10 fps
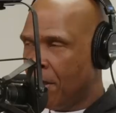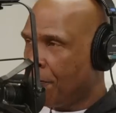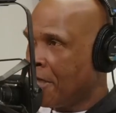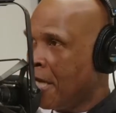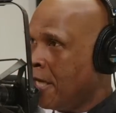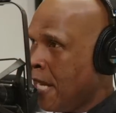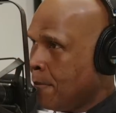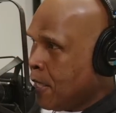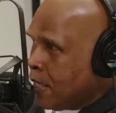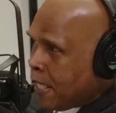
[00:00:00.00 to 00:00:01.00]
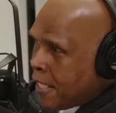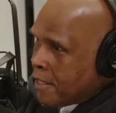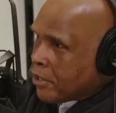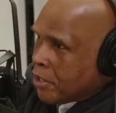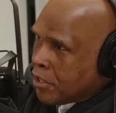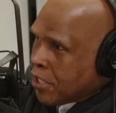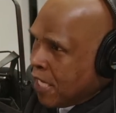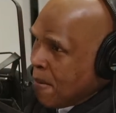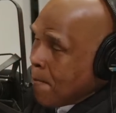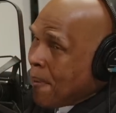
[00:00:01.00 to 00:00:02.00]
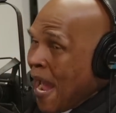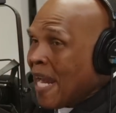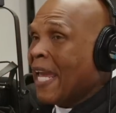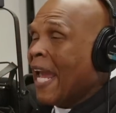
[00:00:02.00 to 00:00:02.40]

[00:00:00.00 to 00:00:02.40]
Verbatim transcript: beautiful day in the neighborhood, ladies and gentlemen. Back